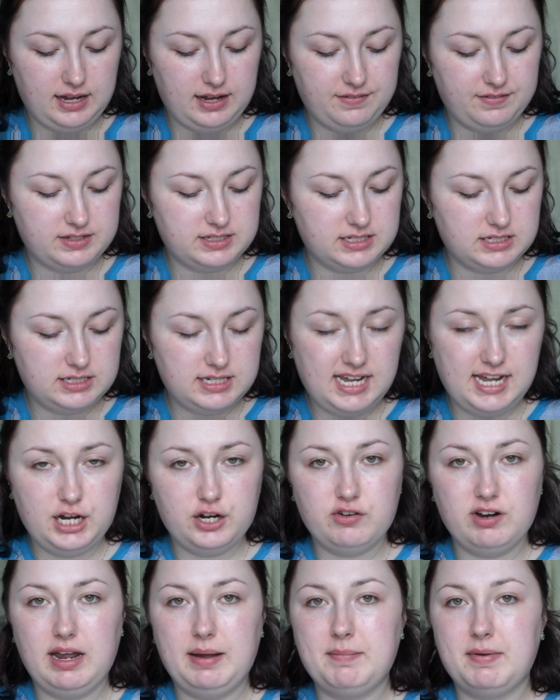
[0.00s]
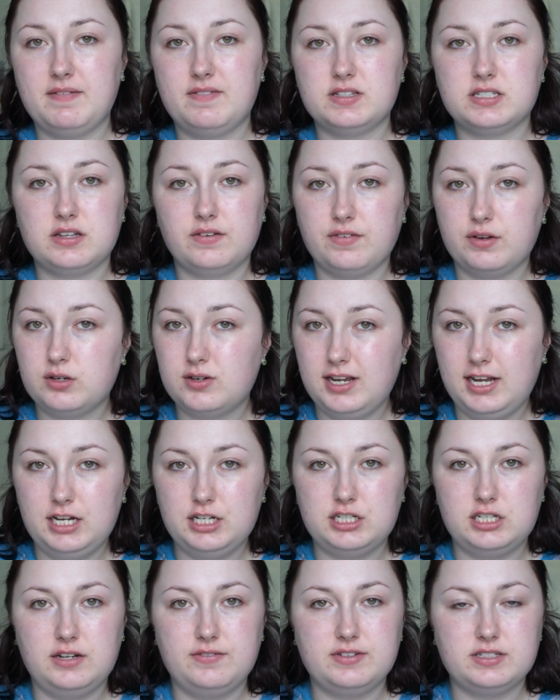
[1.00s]
If it's a day cream, if it's a
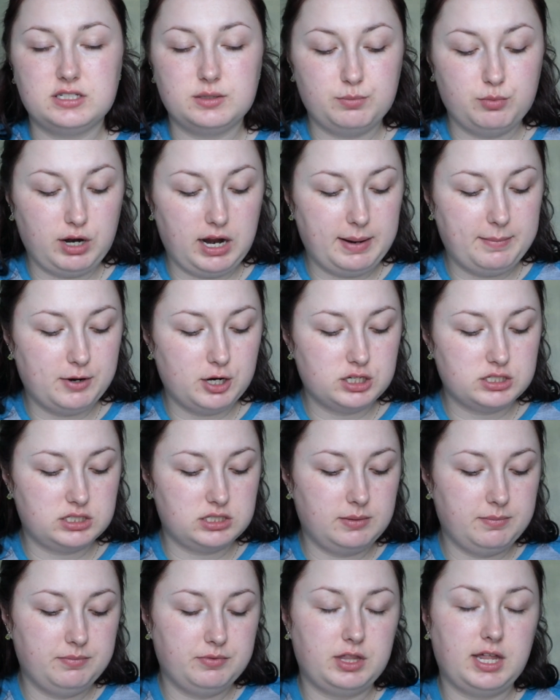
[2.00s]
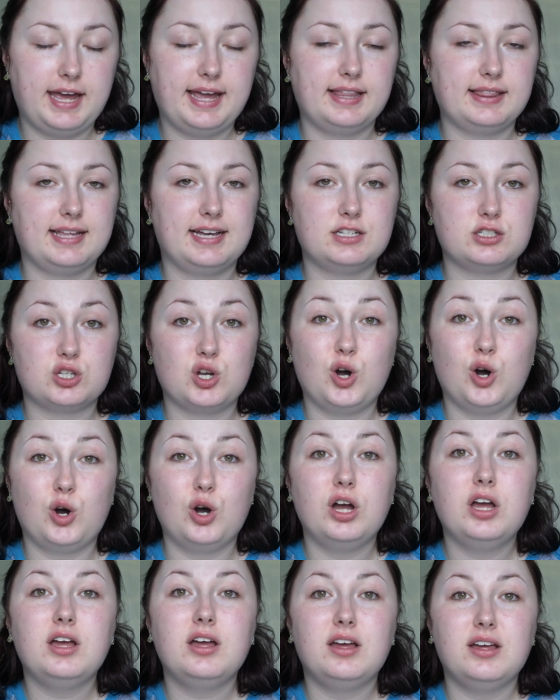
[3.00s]
foundation, if it's a primer, something that's got